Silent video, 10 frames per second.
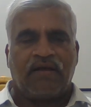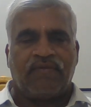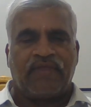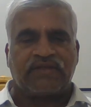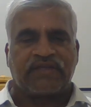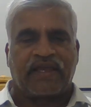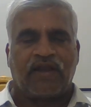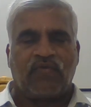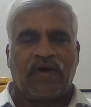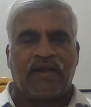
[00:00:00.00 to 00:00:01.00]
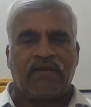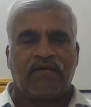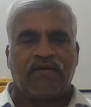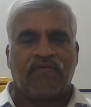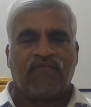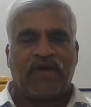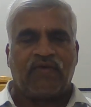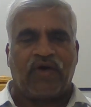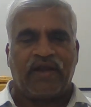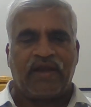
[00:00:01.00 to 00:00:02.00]
The second one, when
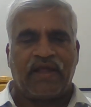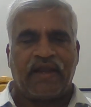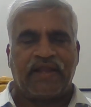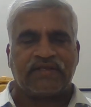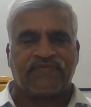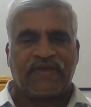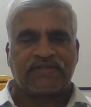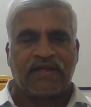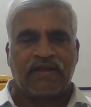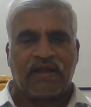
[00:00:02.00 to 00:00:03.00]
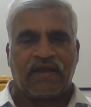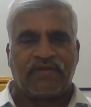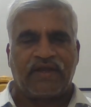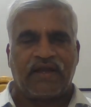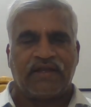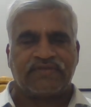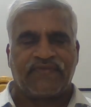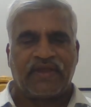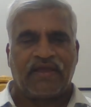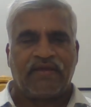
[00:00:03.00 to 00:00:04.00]
one end is fixed and other end is
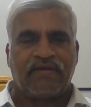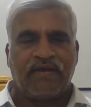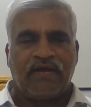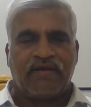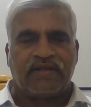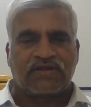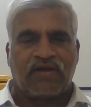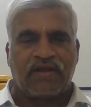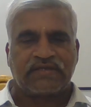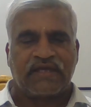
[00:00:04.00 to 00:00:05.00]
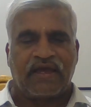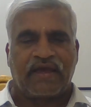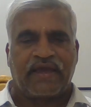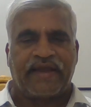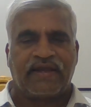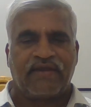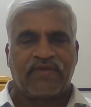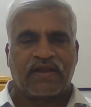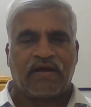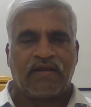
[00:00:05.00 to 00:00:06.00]
free, it is called as a cantilever
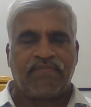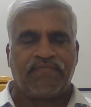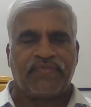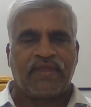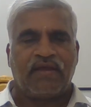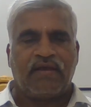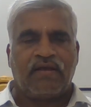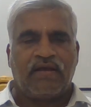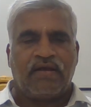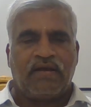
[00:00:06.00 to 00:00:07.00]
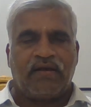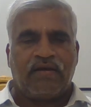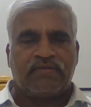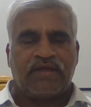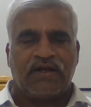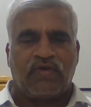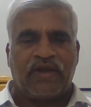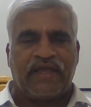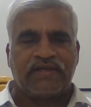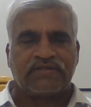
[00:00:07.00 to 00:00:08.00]
column. Third one
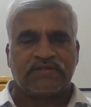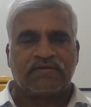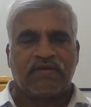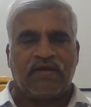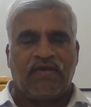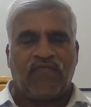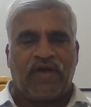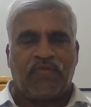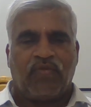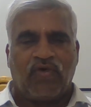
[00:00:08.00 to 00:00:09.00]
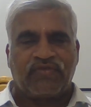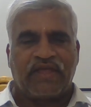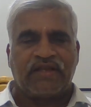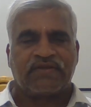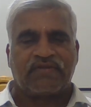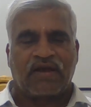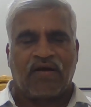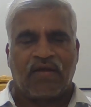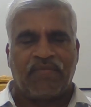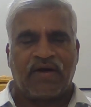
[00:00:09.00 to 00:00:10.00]
is when both ends of the
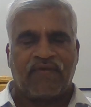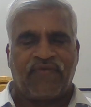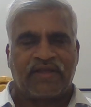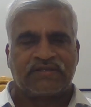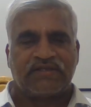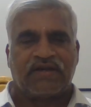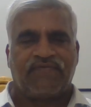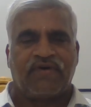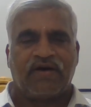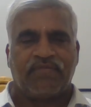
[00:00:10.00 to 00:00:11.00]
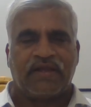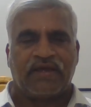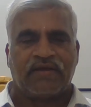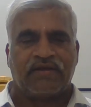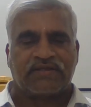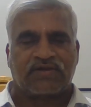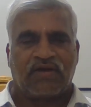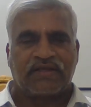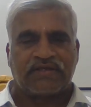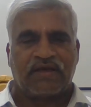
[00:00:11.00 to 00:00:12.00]
column are fixed firmly, it is
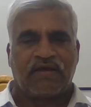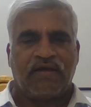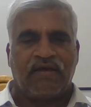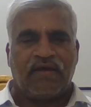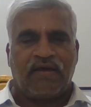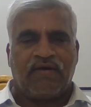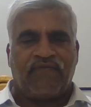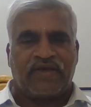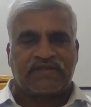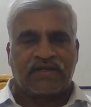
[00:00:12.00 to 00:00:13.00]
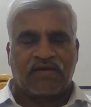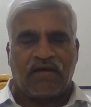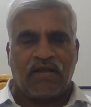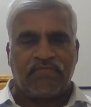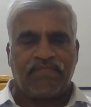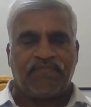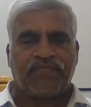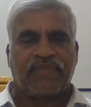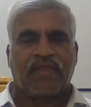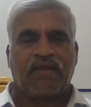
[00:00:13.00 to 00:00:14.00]
called as a fixed column.
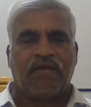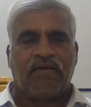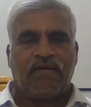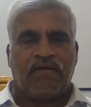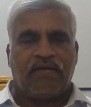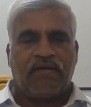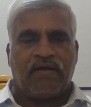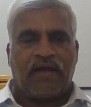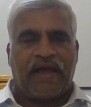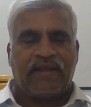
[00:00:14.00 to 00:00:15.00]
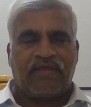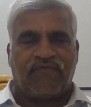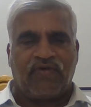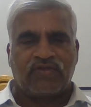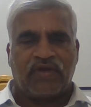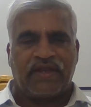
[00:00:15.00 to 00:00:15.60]
And the fourth one